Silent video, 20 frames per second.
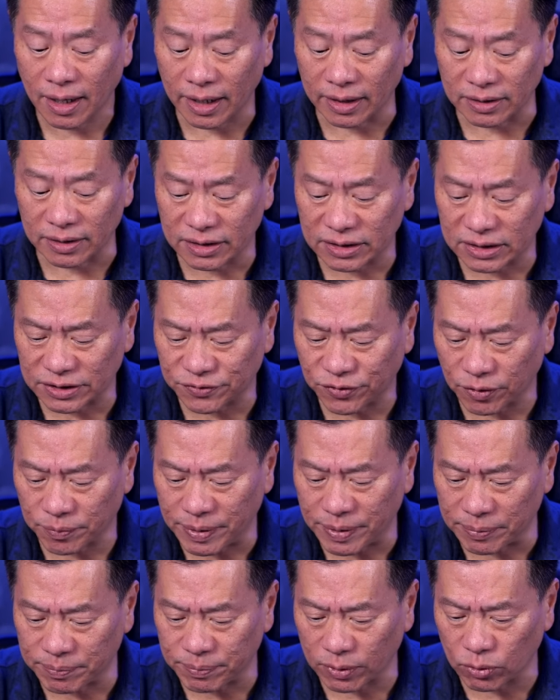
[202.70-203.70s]
And this is for
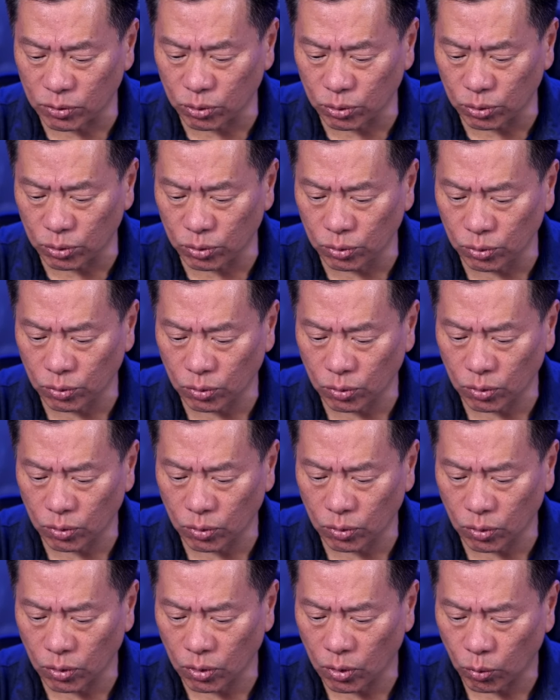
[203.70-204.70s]
people who
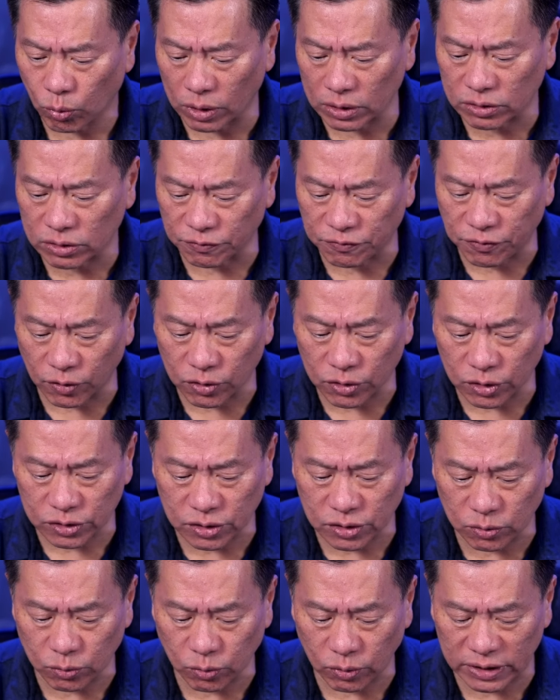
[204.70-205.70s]
want to
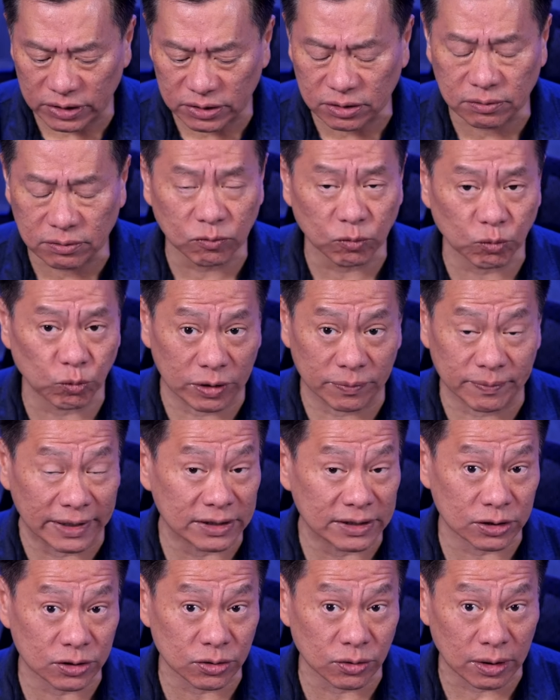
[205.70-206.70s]
focus on what
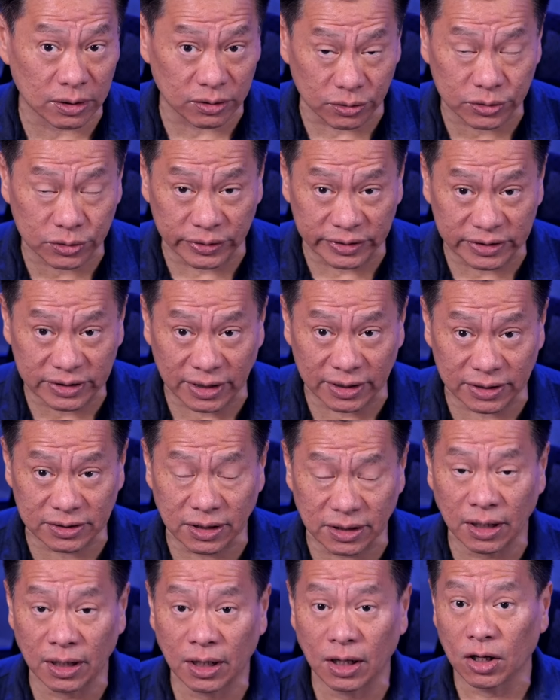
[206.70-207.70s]
Master Chua Kok Sui
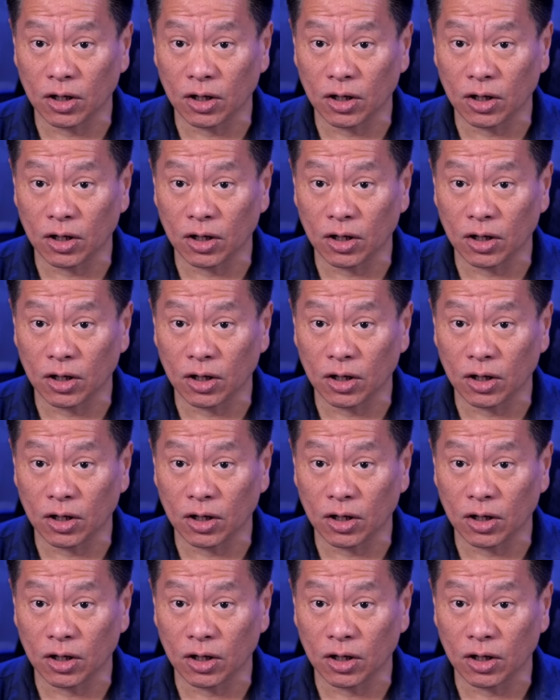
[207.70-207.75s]
says,